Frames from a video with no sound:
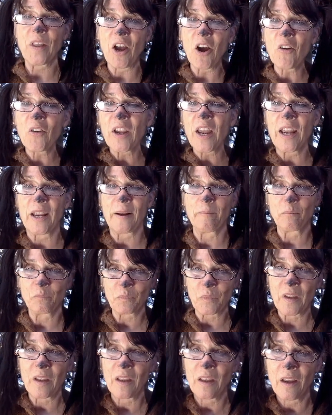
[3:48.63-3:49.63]
Okay,
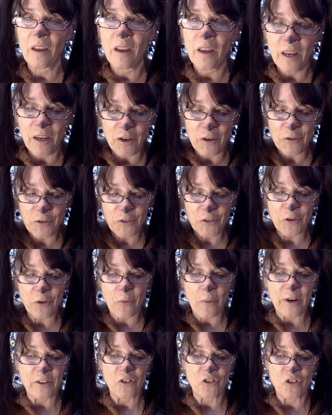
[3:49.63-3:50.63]
here's your
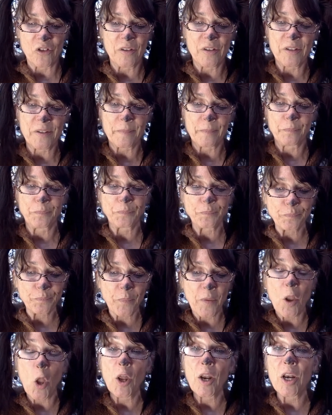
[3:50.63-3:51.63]
questions.
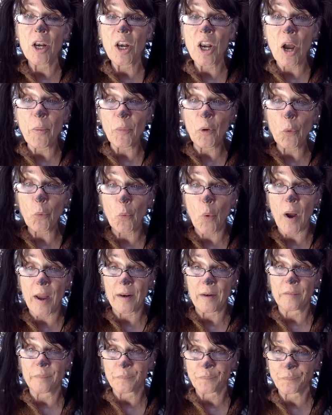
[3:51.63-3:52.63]
Number one,